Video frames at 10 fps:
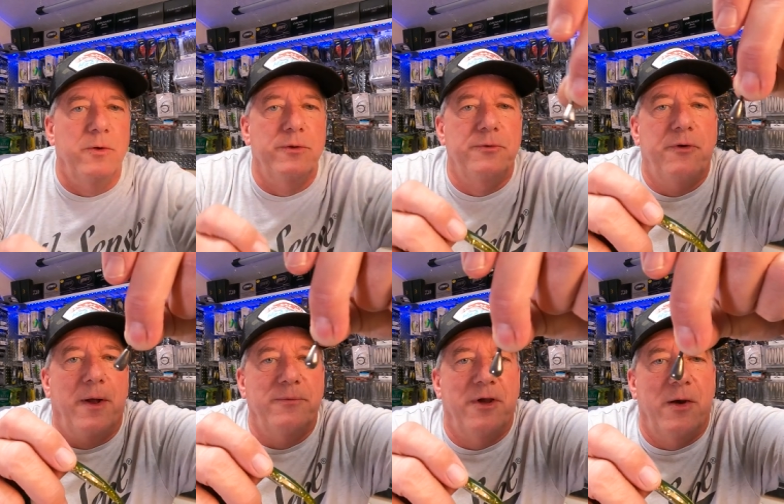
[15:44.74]
A little
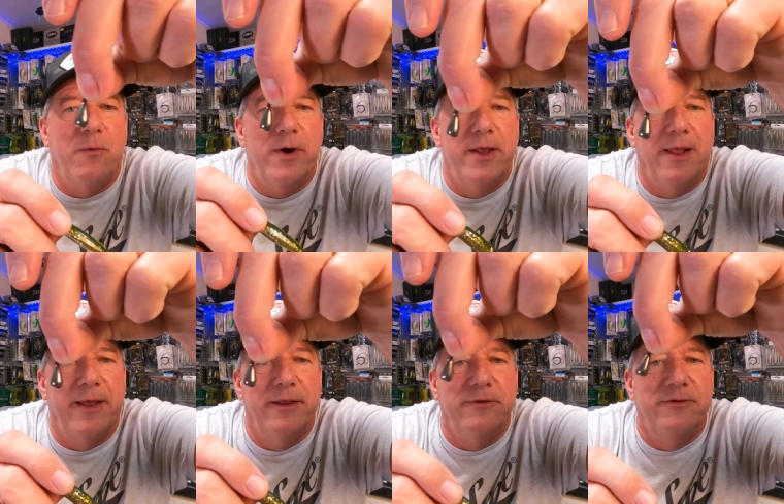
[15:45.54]
drop shot weight
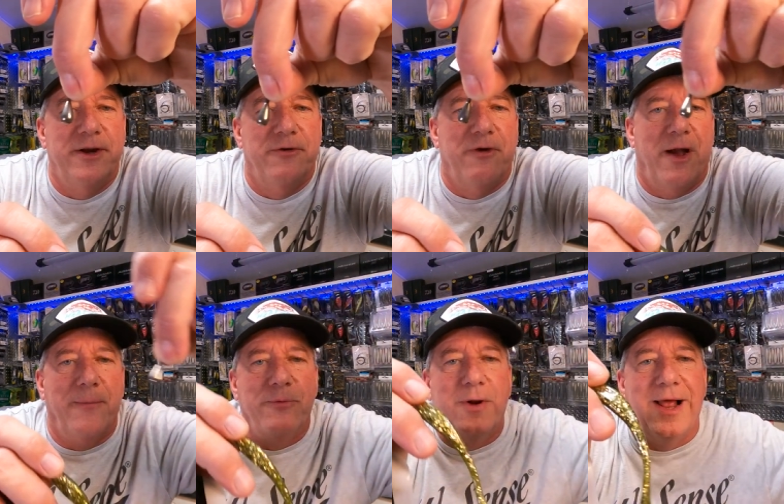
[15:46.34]
like this.
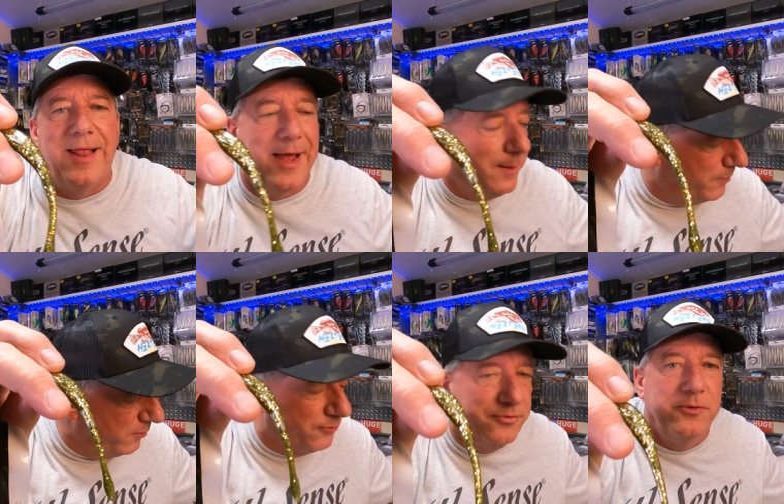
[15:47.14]
Teardrops, what I like,
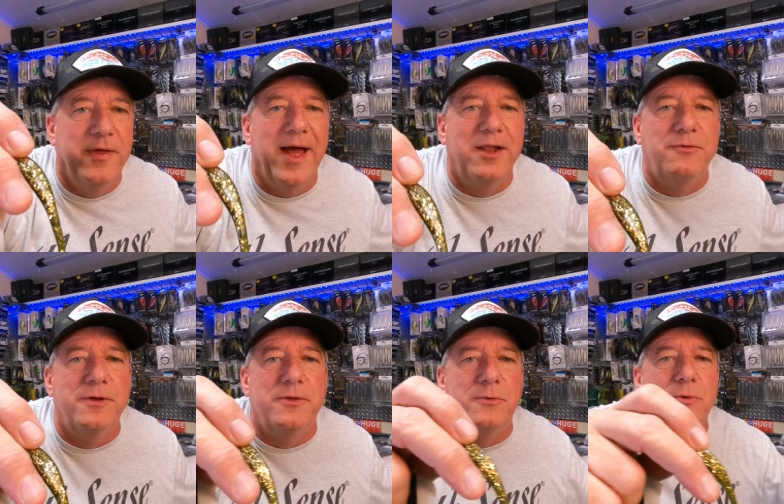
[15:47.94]
pulls through the
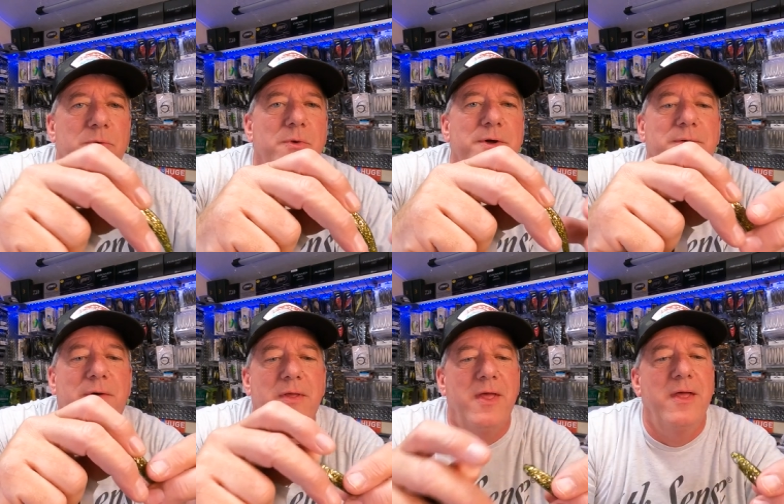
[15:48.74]
hydrilla real
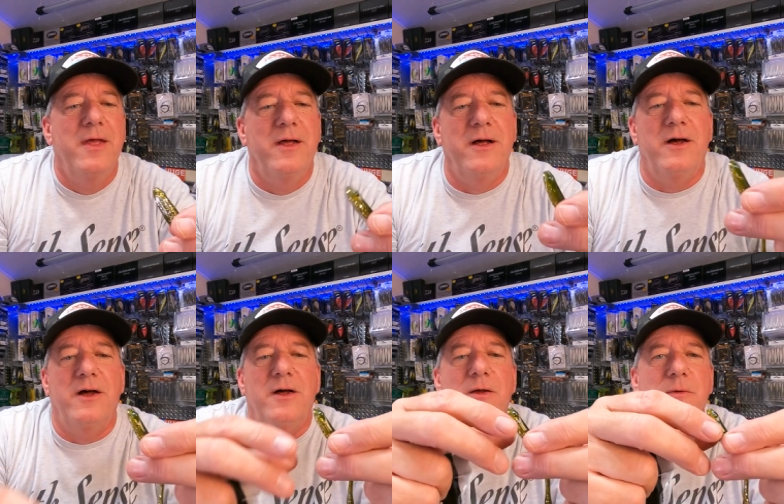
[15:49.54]

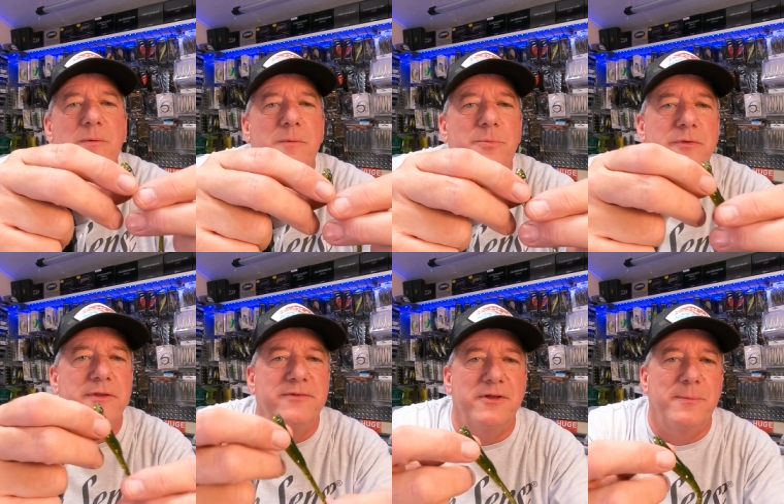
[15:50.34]
well. We put
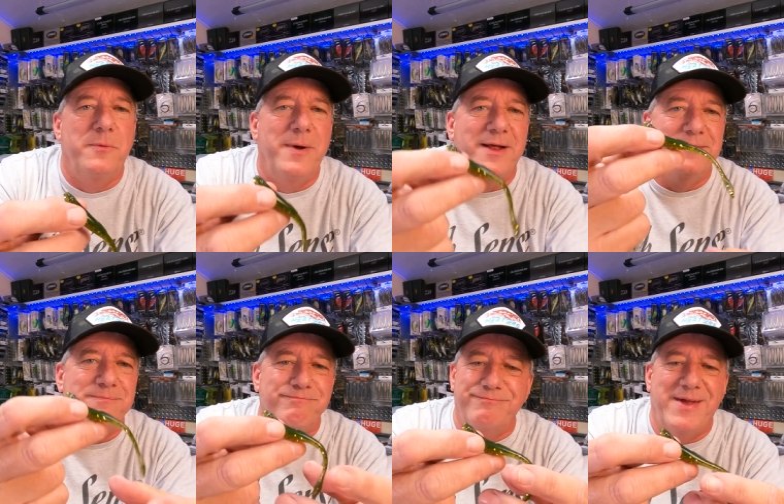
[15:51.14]
this up about,
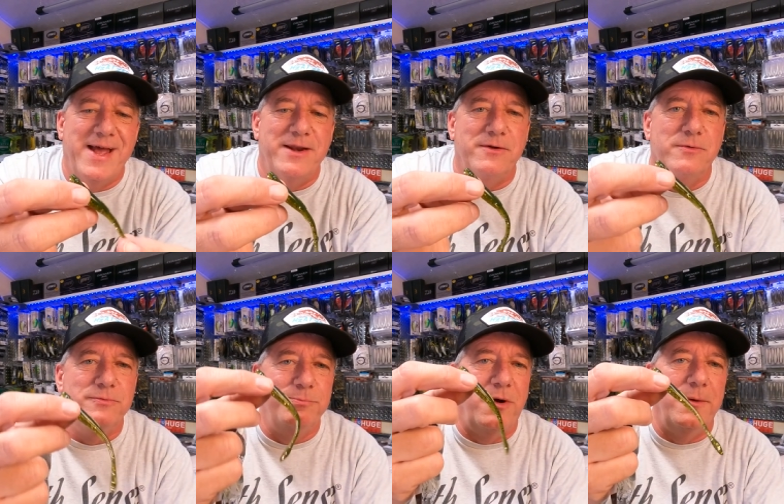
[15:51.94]
I don't know,
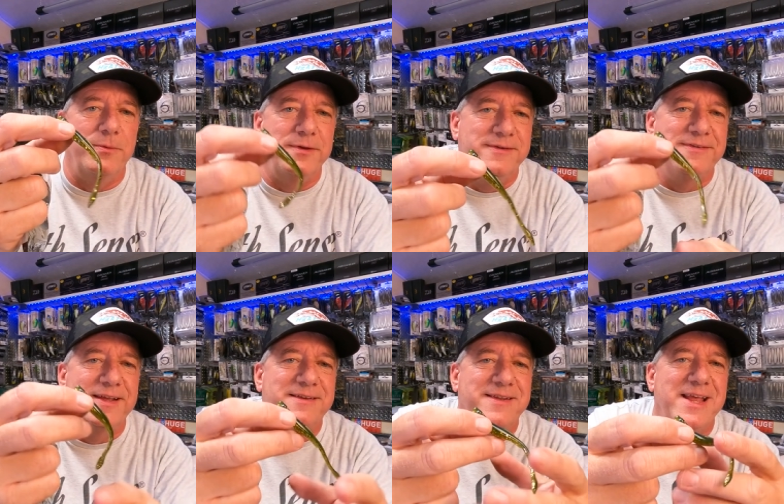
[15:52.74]
probably
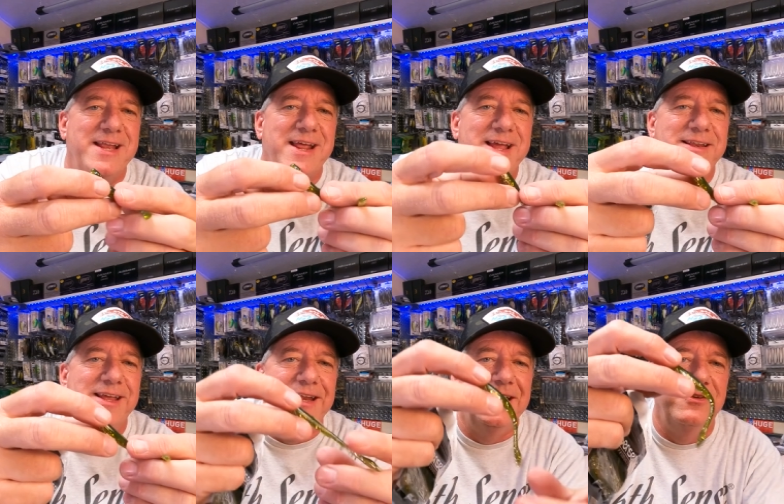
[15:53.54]
16 to
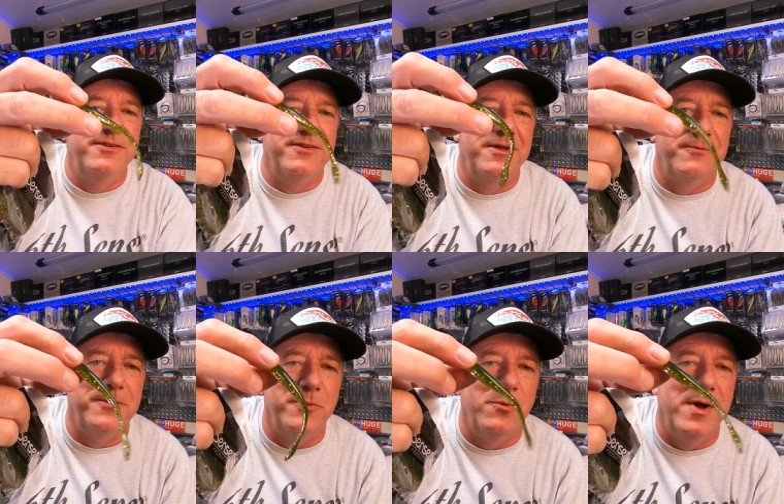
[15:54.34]
18 inches up
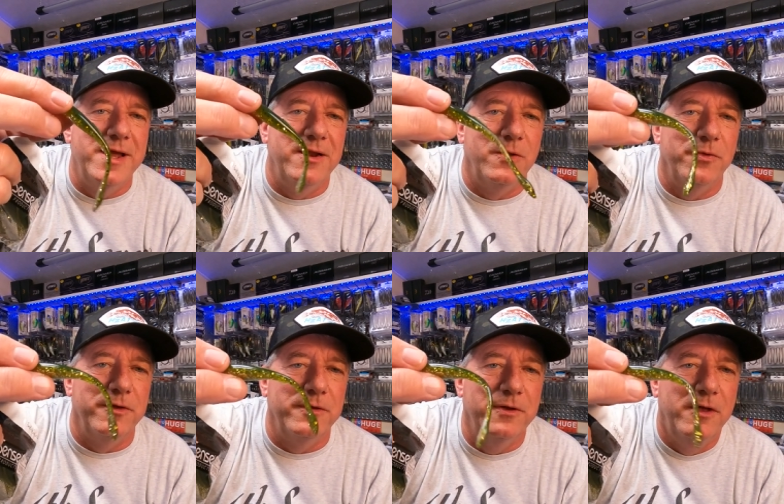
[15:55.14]
from the weight on
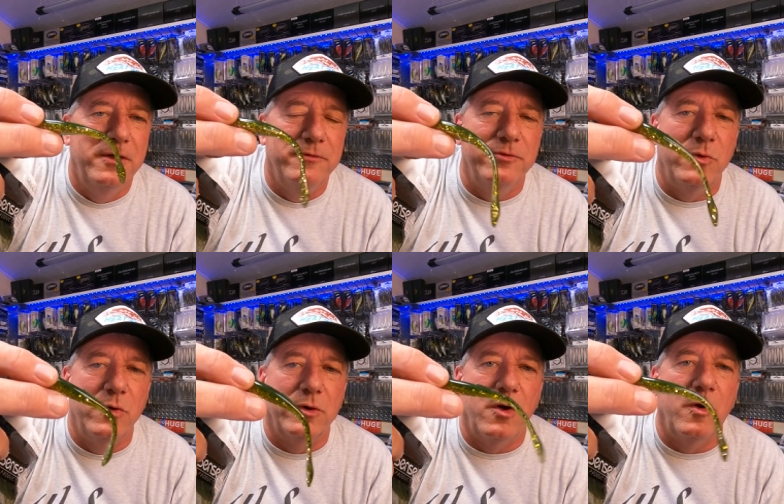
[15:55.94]
the
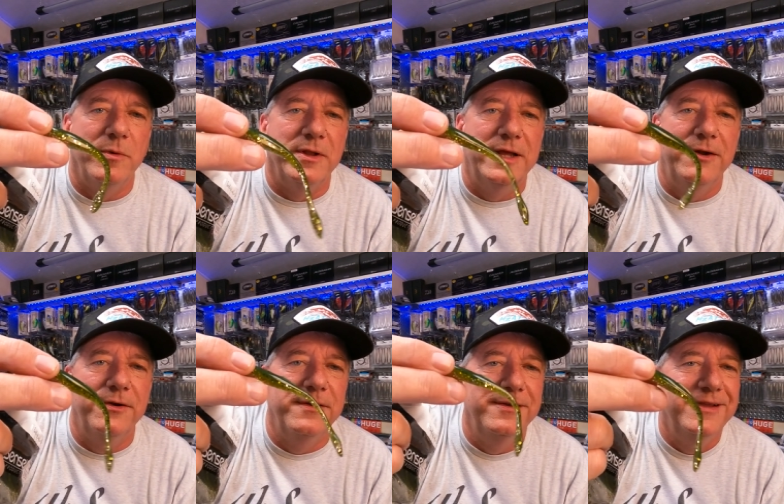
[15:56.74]
fluorocarbon
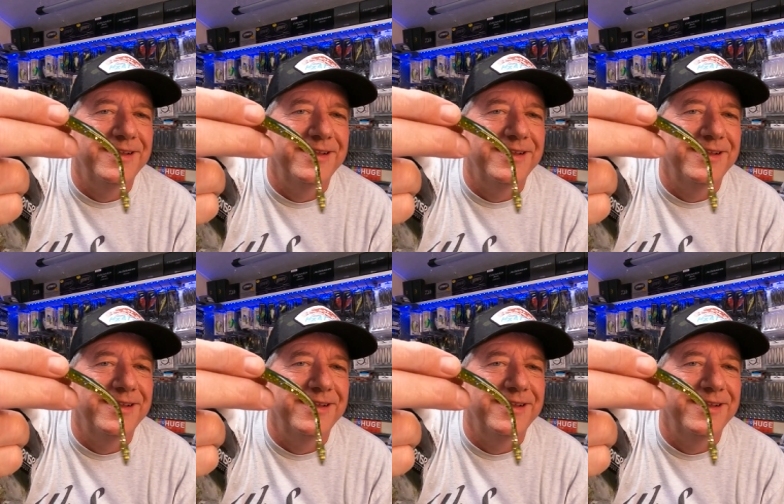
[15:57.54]
leader.